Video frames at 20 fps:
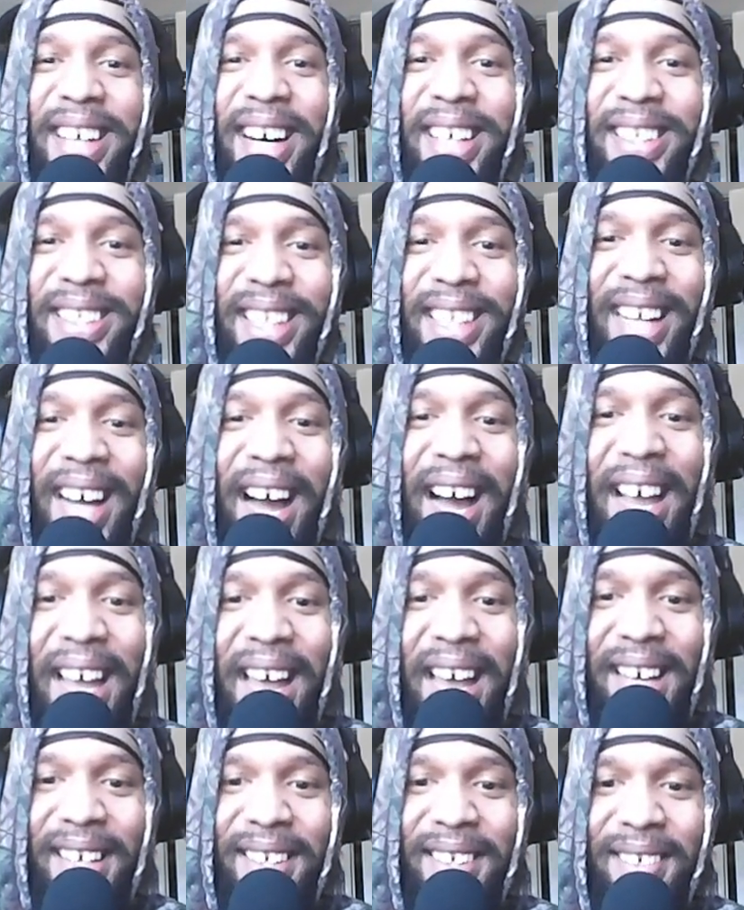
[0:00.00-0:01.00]
Y'all just
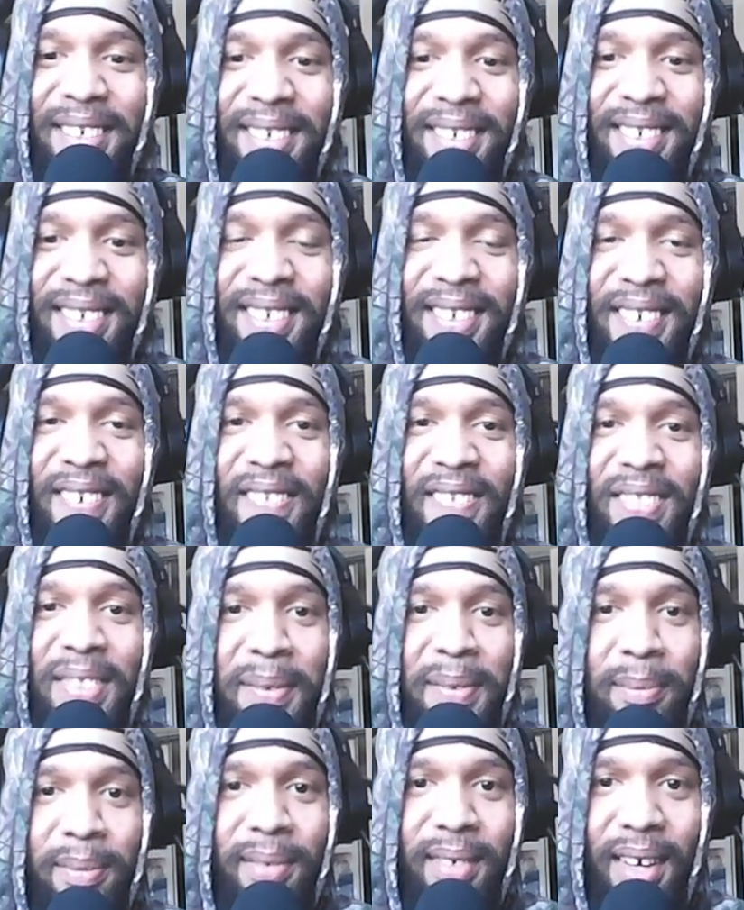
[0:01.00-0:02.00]
lying.
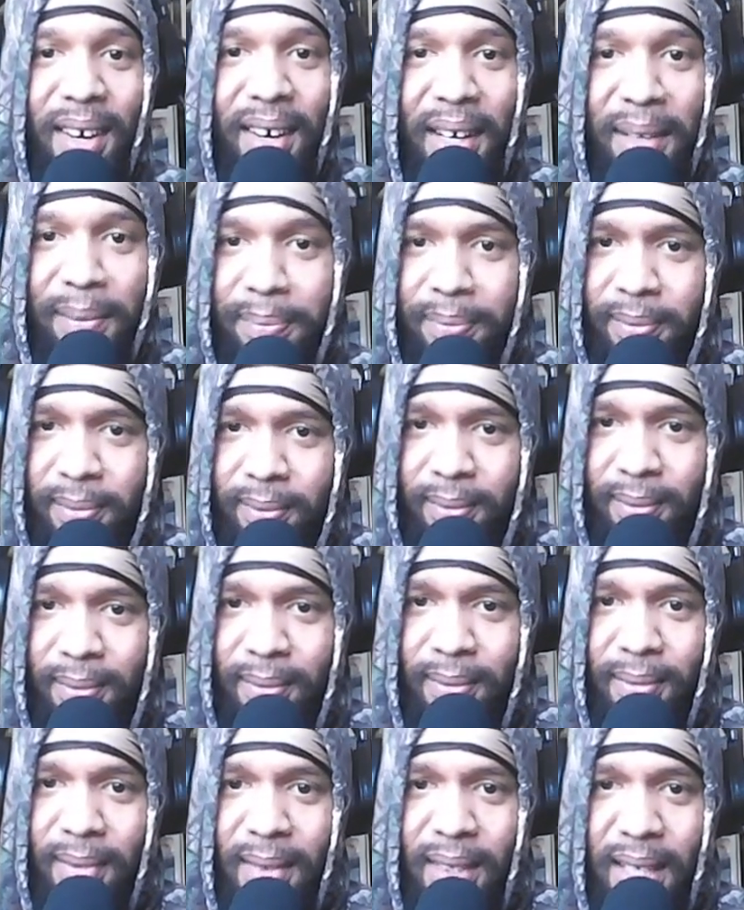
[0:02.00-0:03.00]
All right
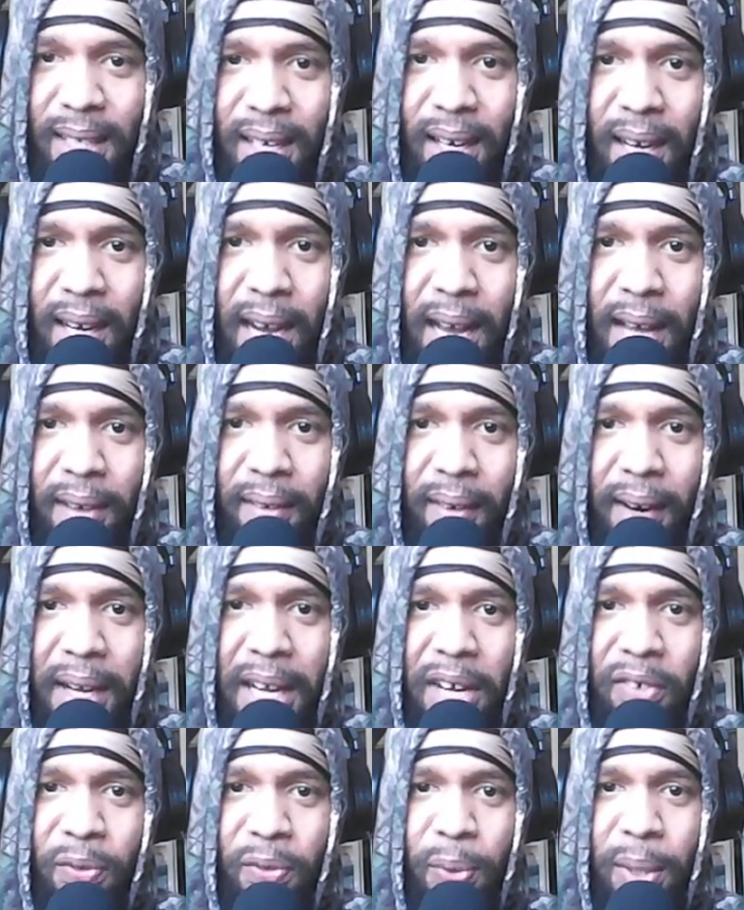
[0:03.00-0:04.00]
all
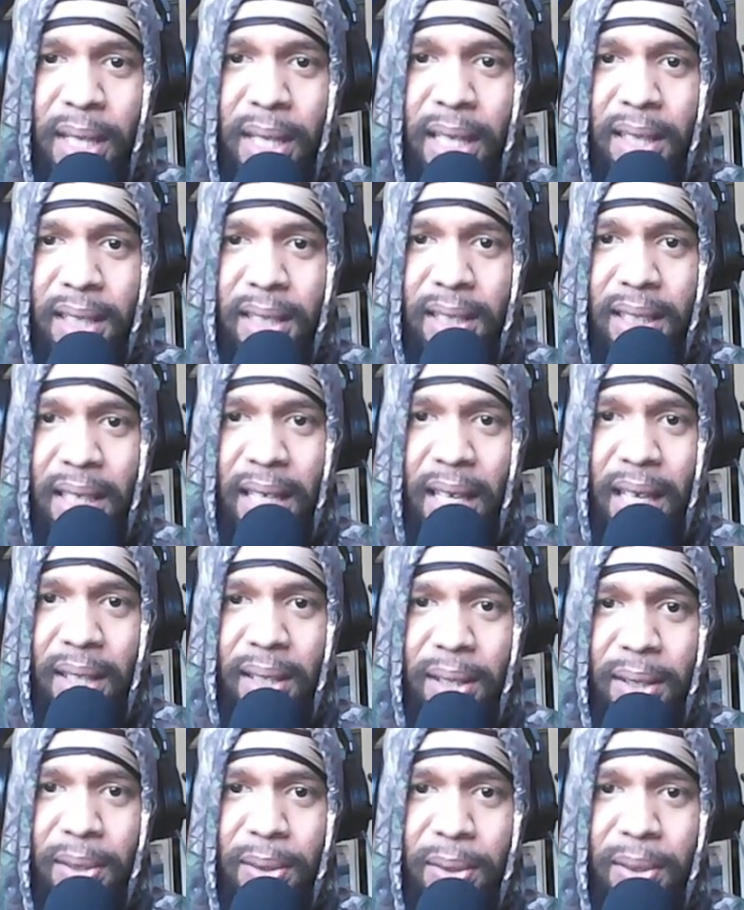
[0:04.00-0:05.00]
right, if we let the
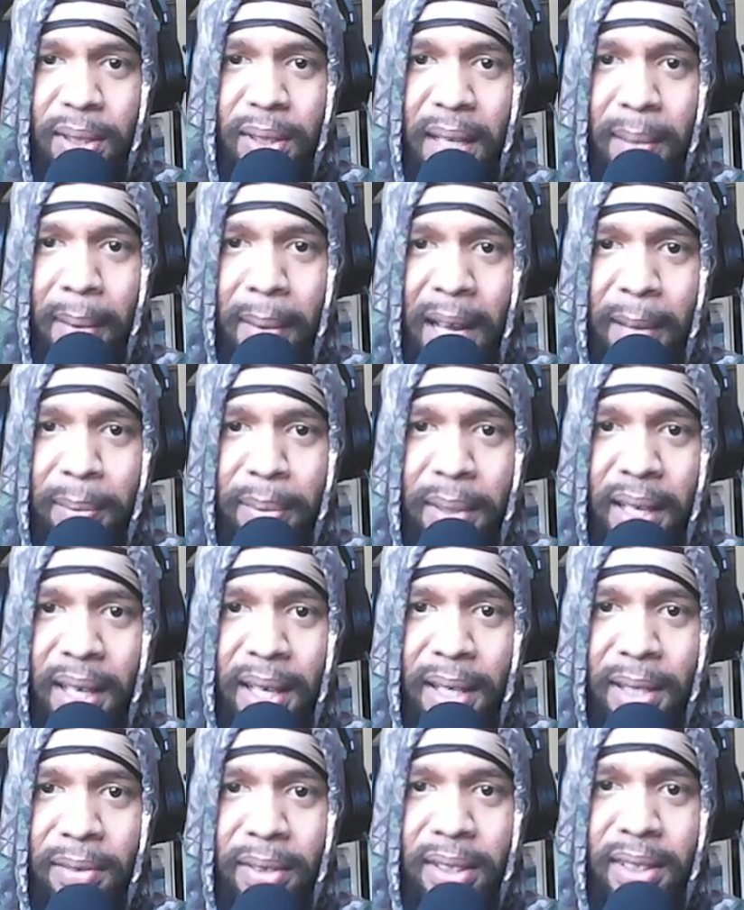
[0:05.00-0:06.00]
snake loose, it might be
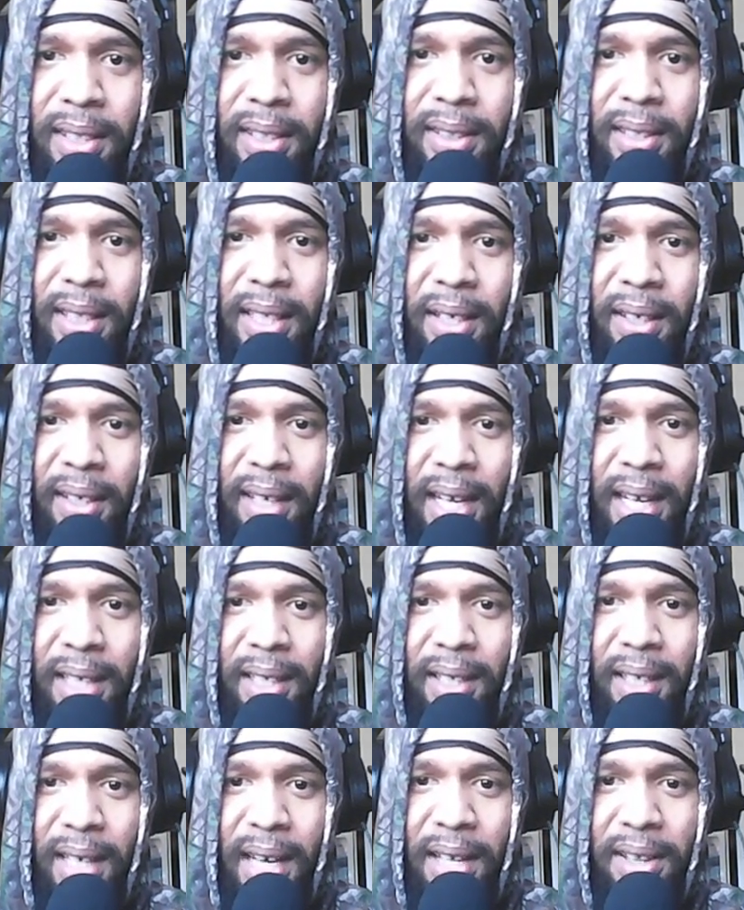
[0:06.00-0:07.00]
a hindrance to the Slayer candidate.